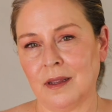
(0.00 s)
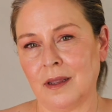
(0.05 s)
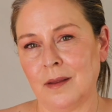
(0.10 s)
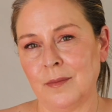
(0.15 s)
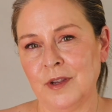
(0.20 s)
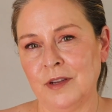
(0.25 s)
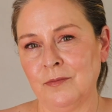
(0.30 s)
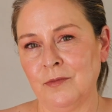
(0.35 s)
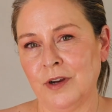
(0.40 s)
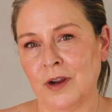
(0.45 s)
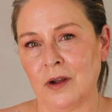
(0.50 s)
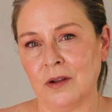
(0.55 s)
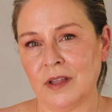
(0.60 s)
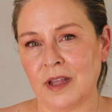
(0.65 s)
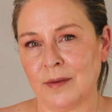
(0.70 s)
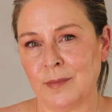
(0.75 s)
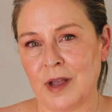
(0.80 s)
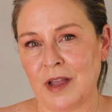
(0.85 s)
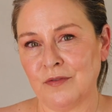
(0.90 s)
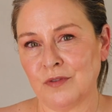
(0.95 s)
I mean, we all
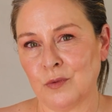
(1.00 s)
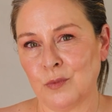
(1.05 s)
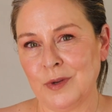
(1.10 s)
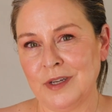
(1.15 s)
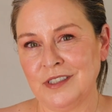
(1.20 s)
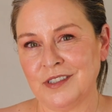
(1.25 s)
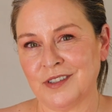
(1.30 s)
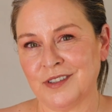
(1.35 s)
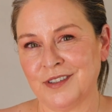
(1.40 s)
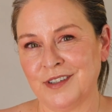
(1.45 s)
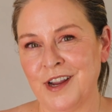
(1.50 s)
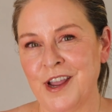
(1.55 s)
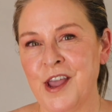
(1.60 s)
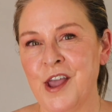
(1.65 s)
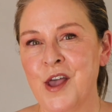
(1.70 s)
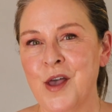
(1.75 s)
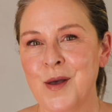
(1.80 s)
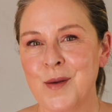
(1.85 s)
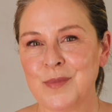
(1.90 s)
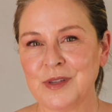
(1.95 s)
gotta buy for winter,
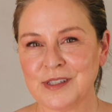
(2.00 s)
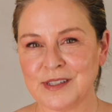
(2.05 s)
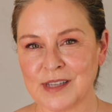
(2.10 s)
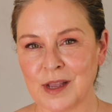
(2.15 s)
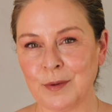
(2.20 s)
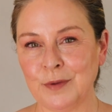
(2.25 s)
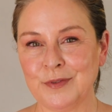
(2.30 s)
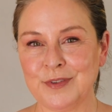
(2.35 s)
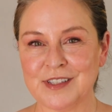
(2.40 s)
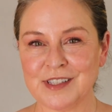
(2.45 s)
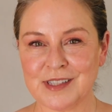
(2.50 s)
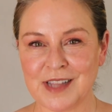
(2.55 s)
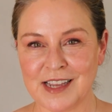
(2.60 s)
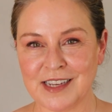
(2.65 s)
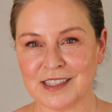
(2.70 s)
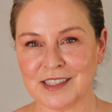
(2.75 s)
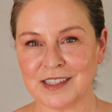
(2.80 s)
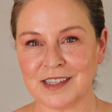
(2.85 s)
but some of us like